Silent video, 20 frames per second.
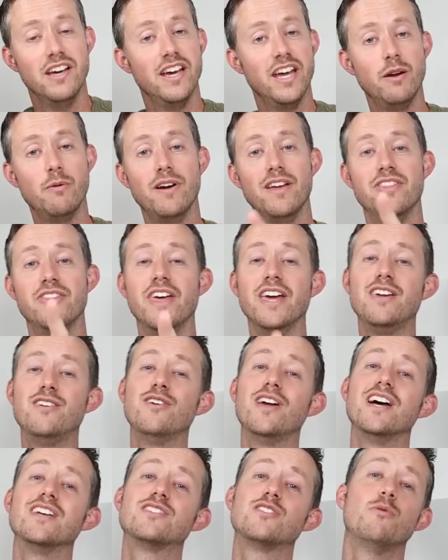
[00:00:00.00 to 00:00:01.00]
Anyway, thank you
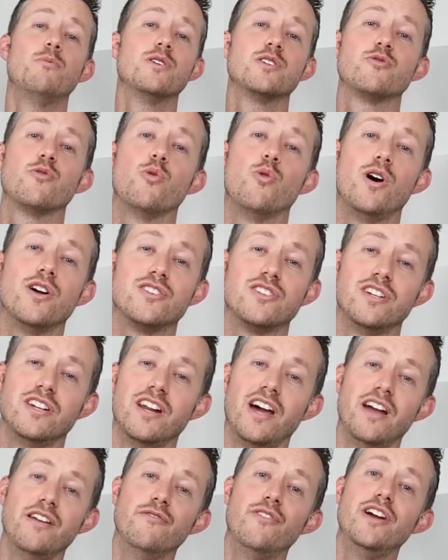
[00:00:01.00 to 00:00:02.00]
guys so much for
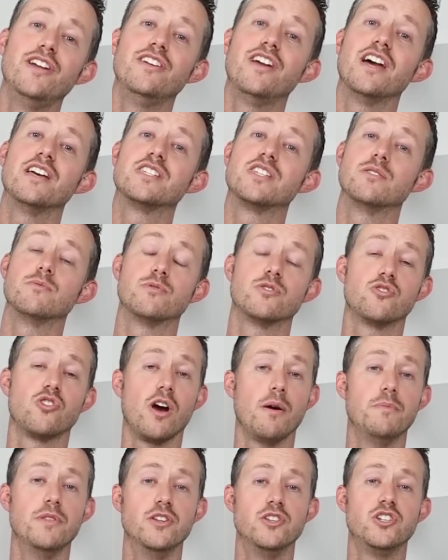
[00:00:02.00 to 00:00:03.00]
watching. I invite you guys to
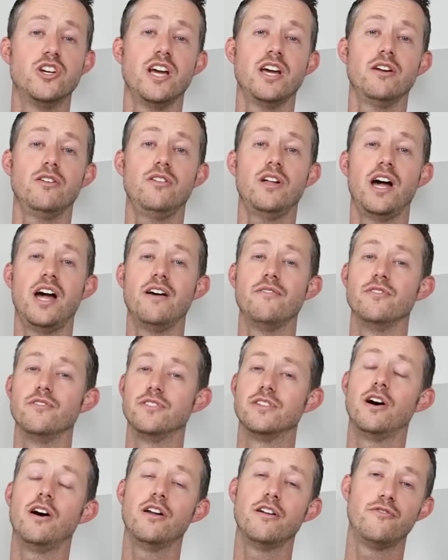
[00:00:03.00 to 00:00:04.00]
subscribe to the channel. I have a
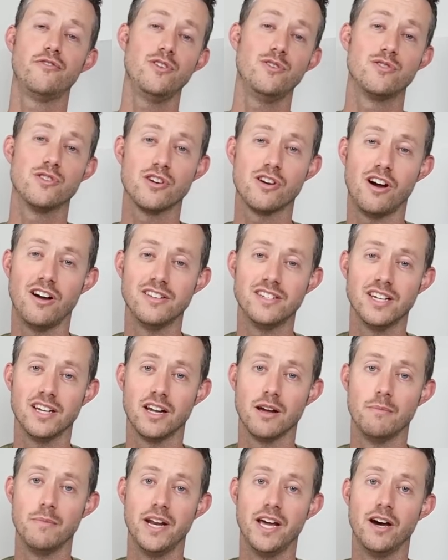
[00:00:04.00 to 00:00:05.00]
ton of future content
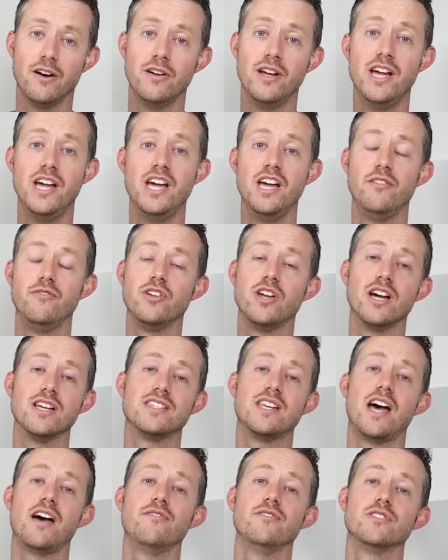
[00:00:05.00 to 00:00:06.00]
coming out. If you
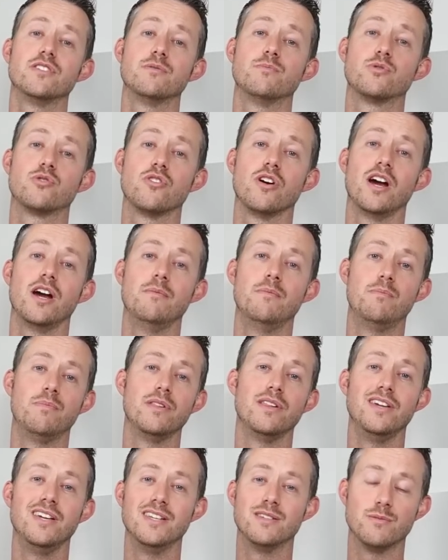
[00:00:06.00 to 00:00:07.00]
guys haven't subscribed,
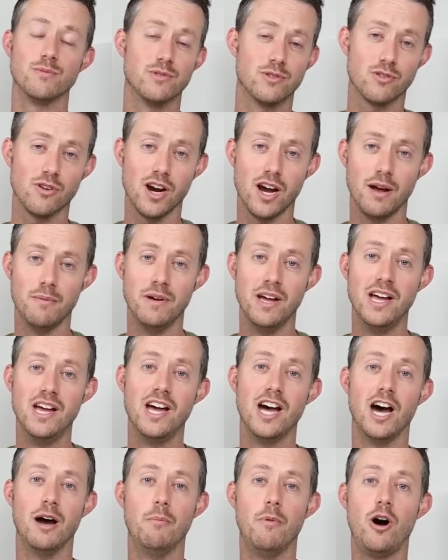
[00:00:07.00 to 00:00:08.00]
please subscribe.
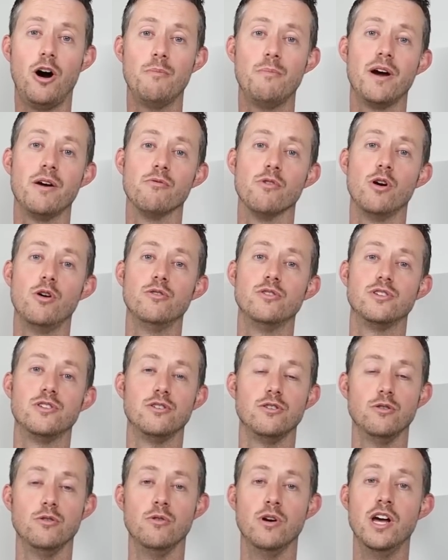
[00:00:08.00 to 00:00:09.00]
I'm on my road
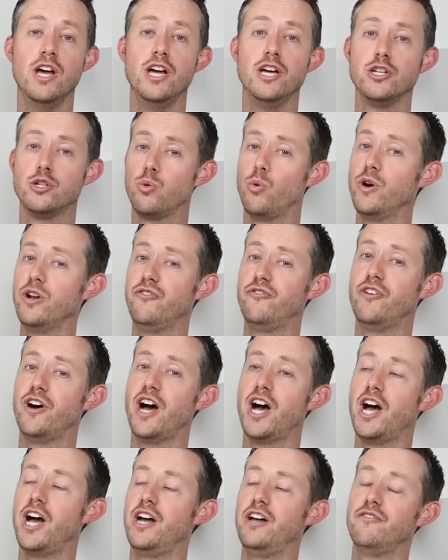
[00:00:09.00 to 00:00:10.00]
to
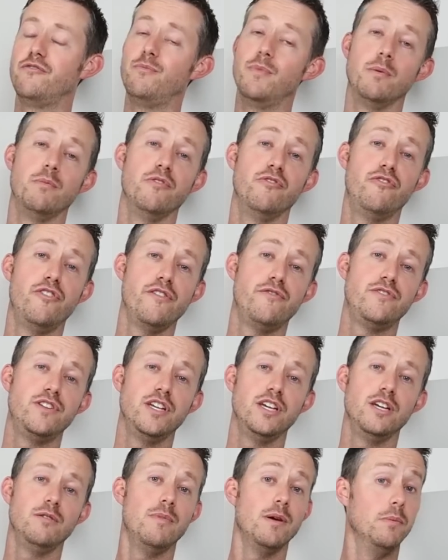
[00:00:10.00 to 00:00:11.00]
25, maybe
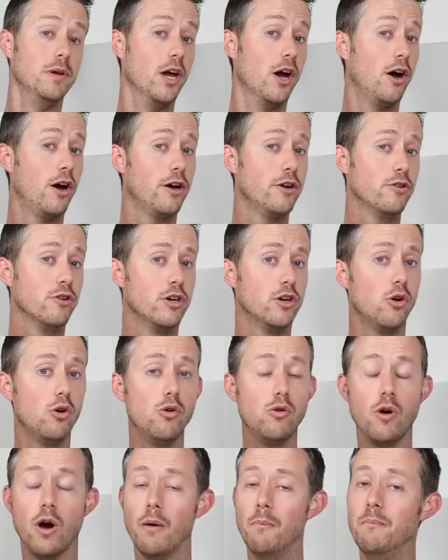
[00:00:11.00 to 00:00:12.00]
50, maybe 100,
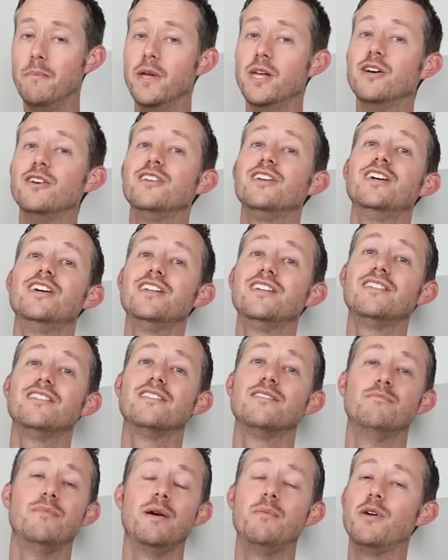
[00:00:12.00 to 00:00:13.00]
a million,
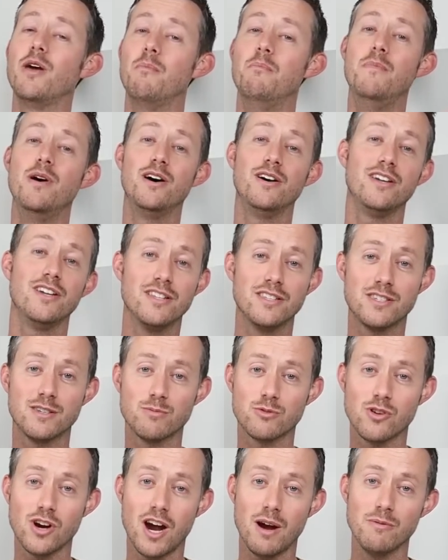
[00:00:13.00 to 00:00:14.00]
maybe a million
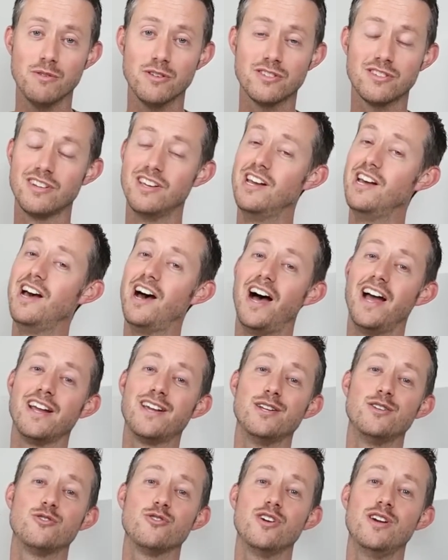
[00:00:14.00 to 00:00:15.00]
subscribers. I
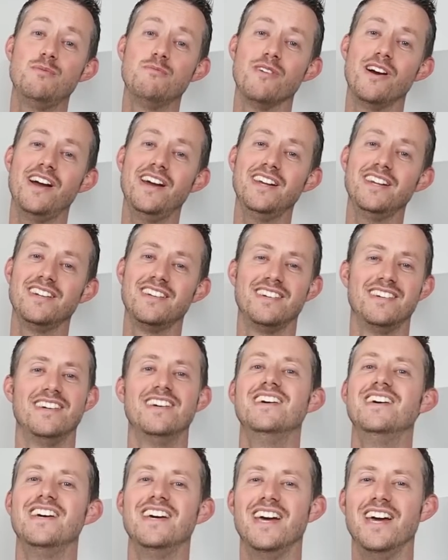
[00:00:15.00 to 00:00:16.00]
can dream, right?
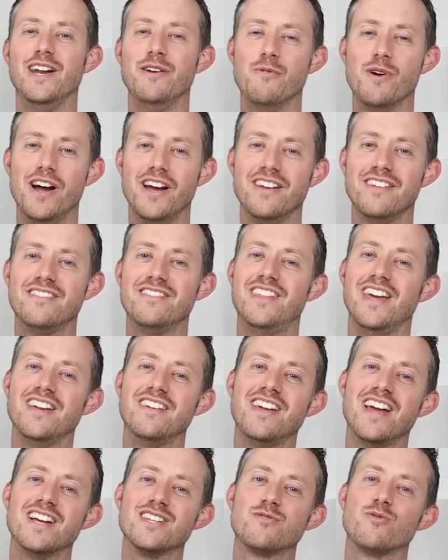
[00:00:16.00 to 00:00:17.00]
Anyway,
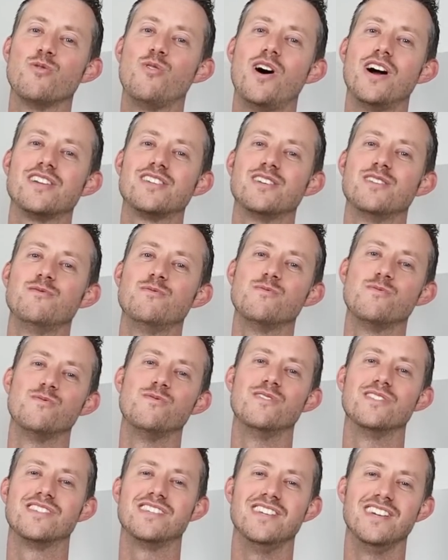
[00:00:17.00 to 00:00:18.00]
thank you guys for watching.
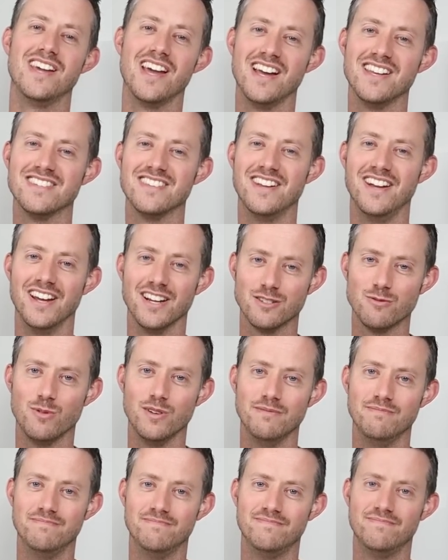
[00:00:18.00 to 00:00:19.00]
We'll see you guys in the next
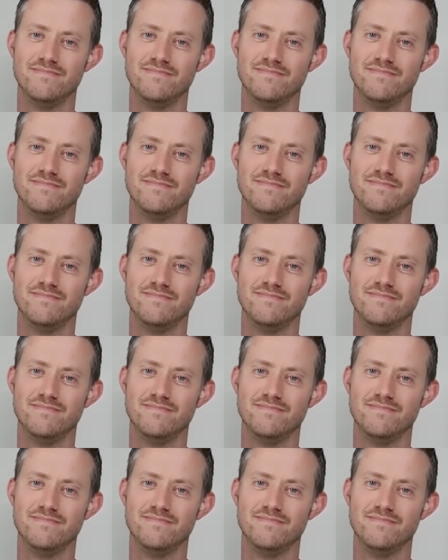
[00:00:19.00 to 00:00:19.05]
one.